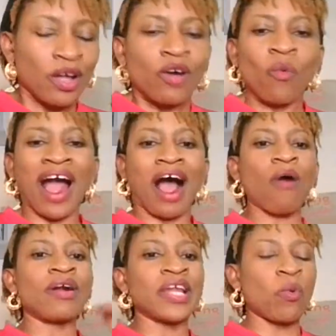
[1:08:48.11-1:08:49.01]
We are
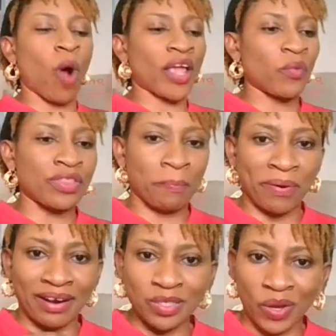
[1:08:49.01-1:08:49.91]
only working with the
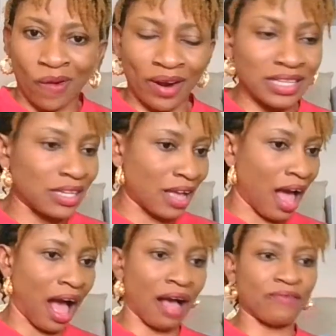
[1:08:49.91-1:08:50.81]
parents we currently
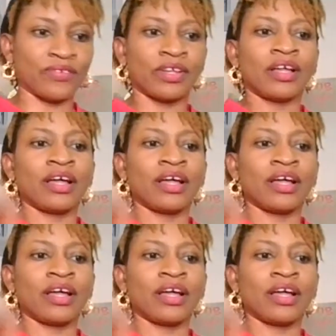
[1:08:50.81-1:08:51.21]
have.